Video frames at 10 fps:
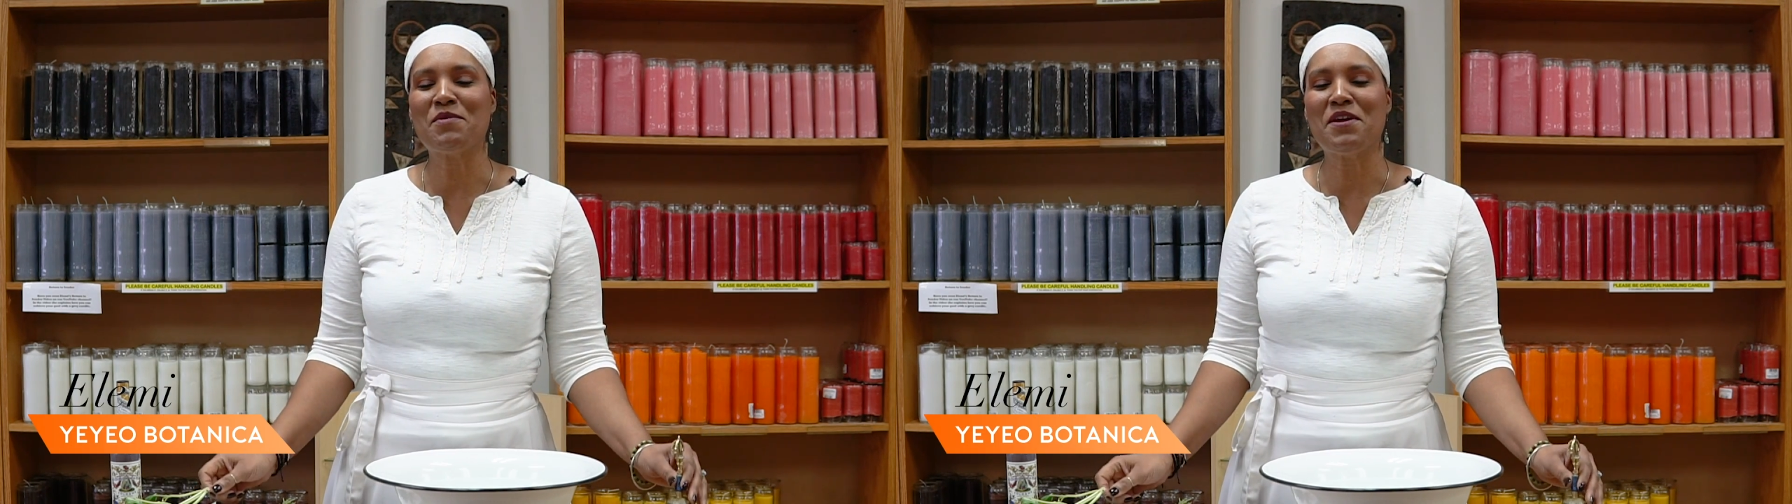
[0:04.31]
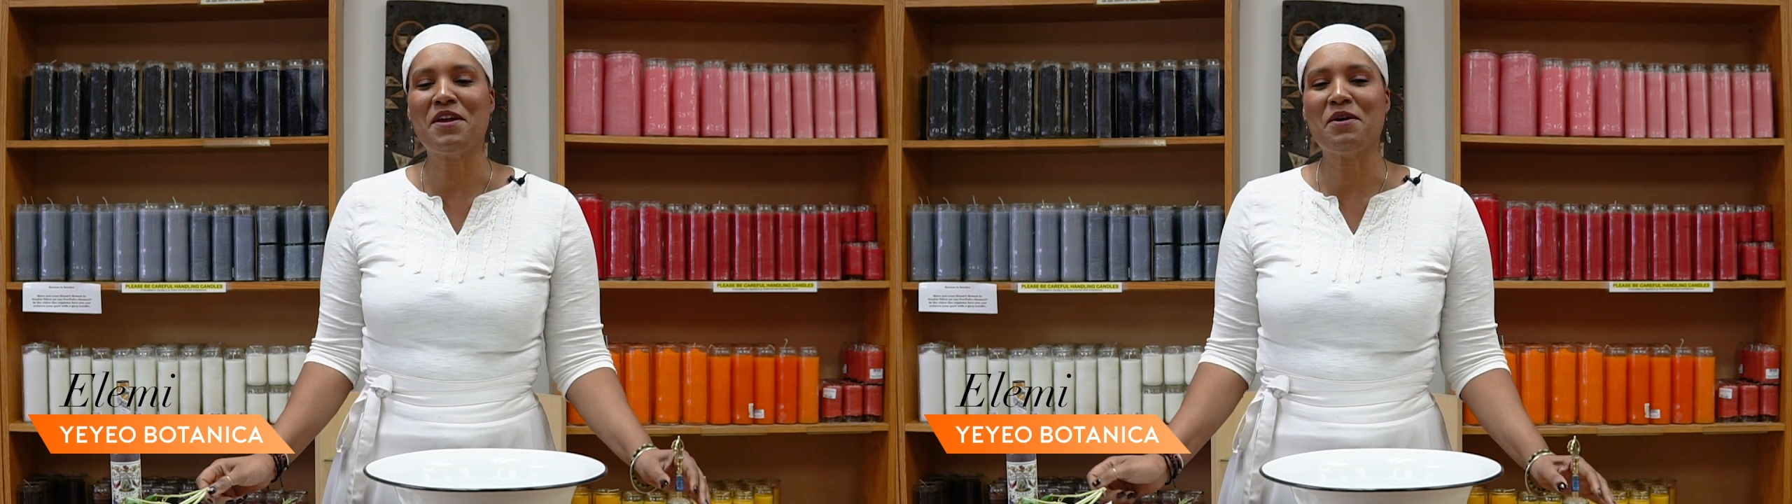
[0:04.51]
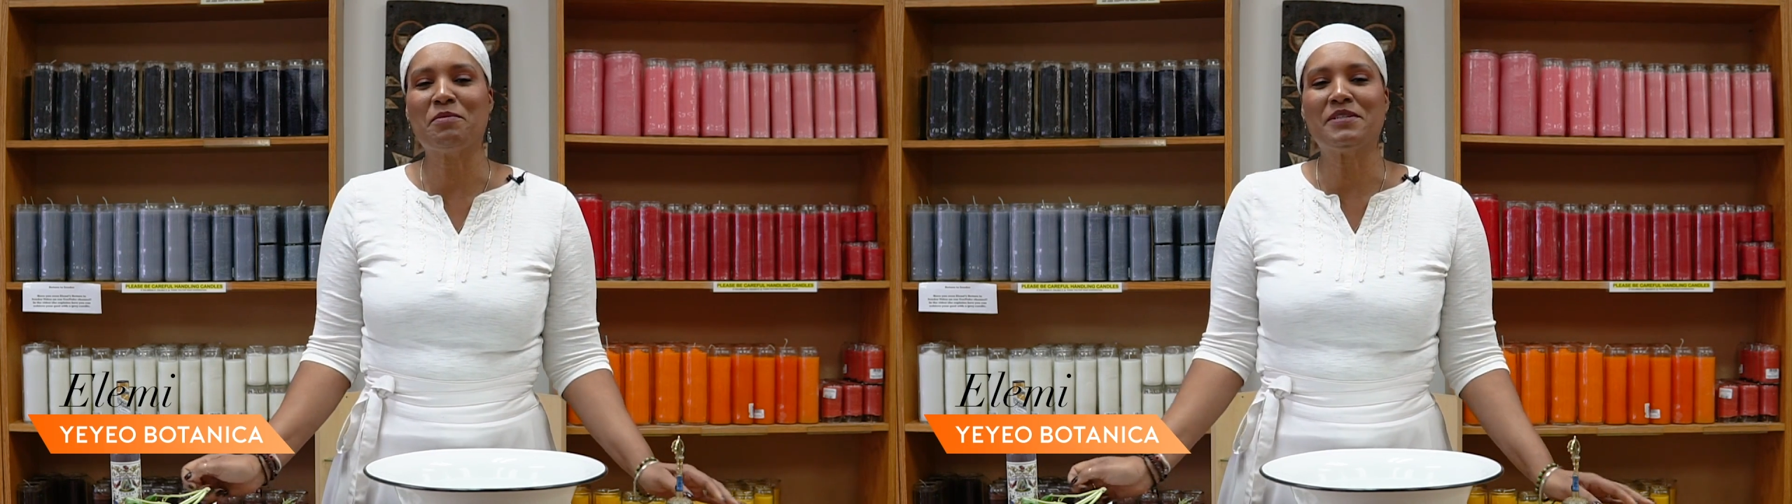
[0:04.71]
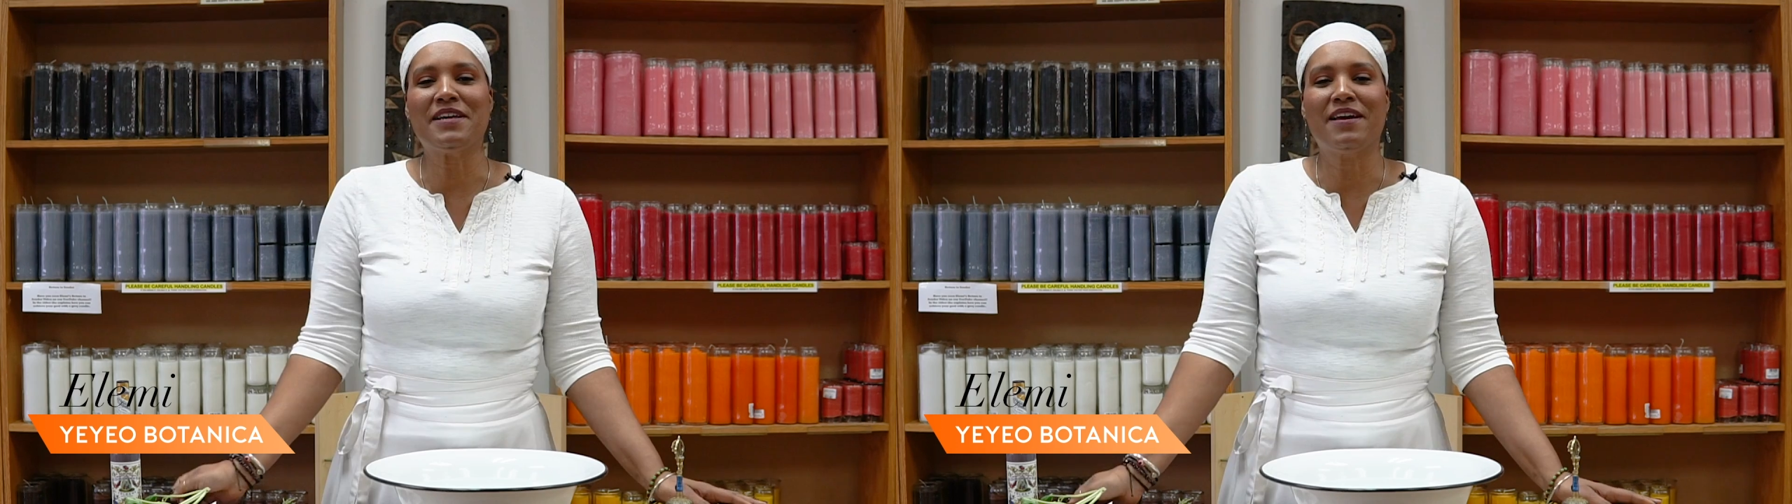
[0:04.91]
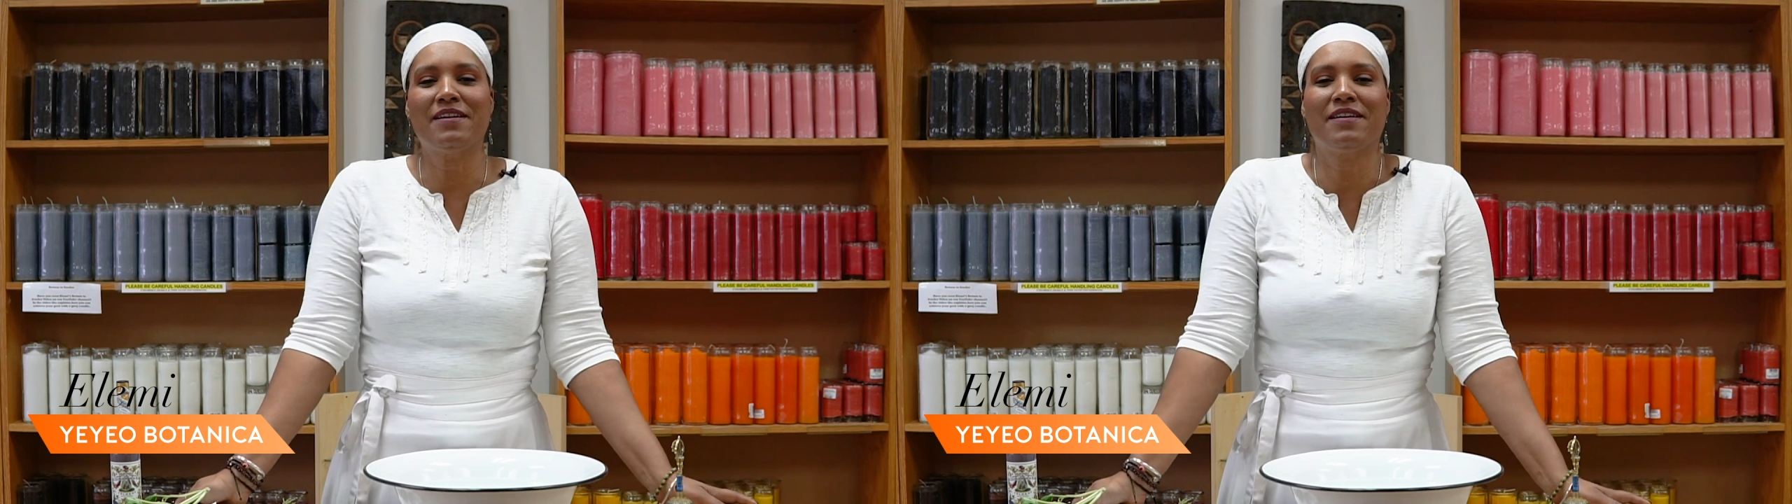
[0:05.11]
Yeyeo
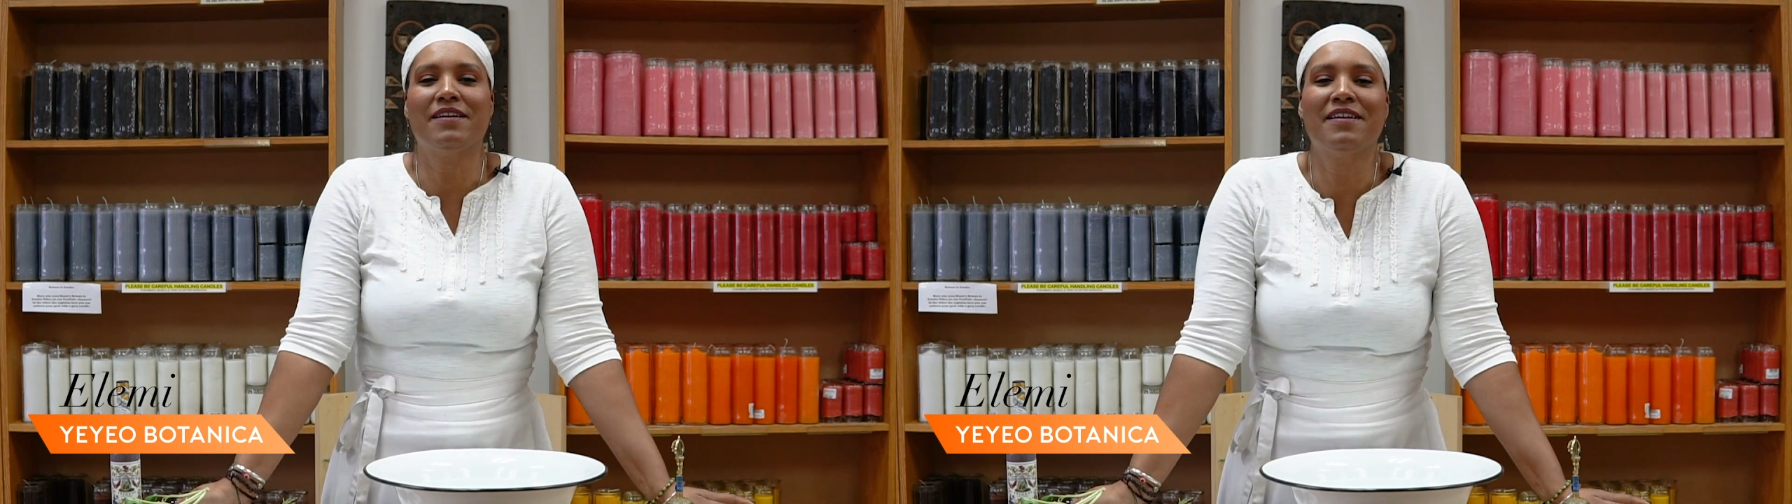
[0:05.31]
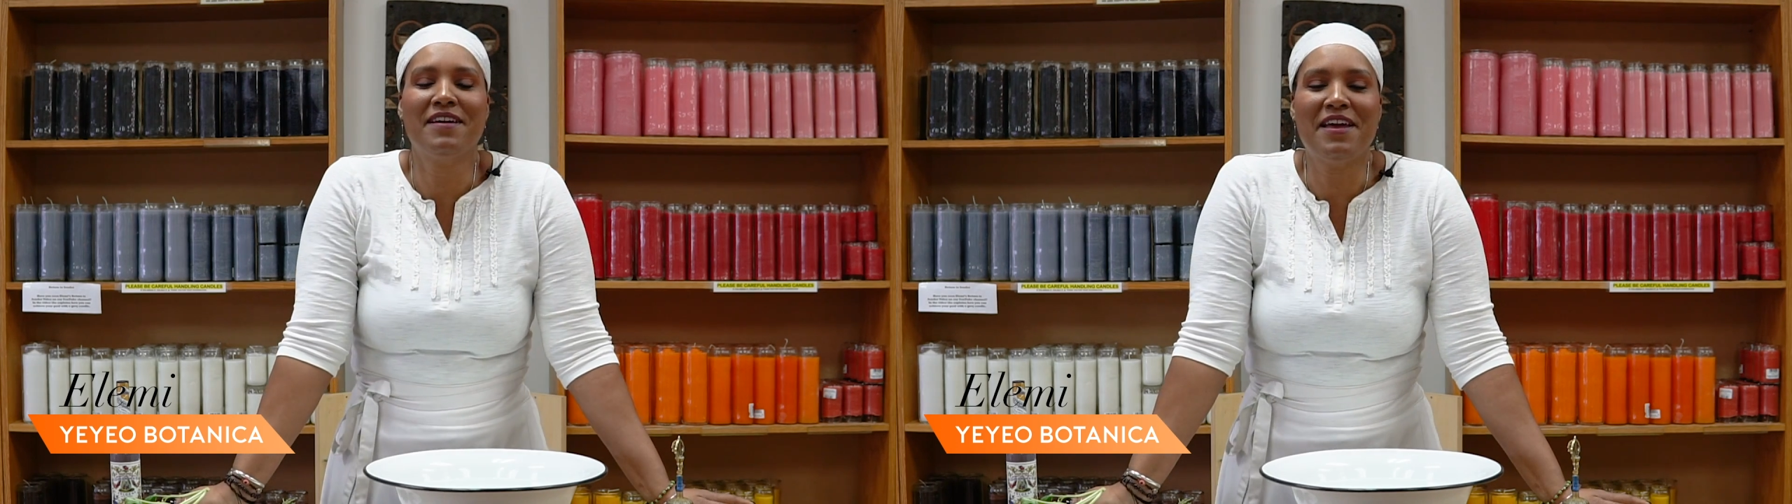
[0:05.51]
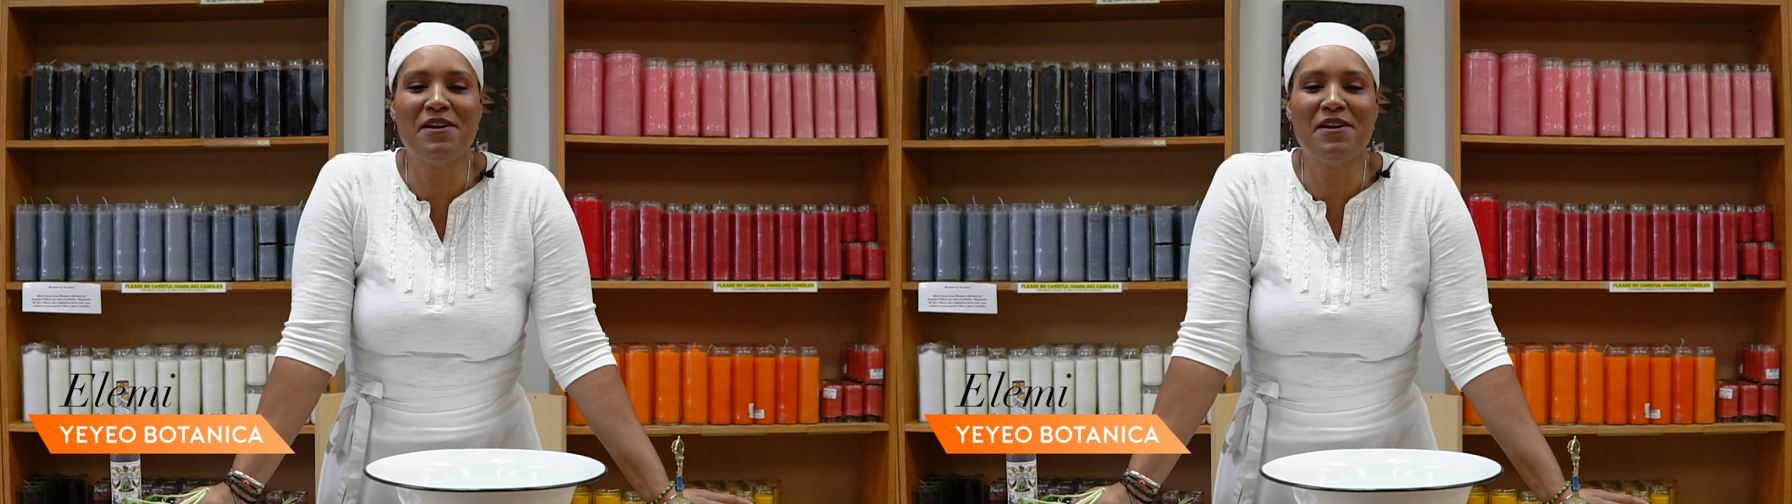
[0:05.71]
Botanica,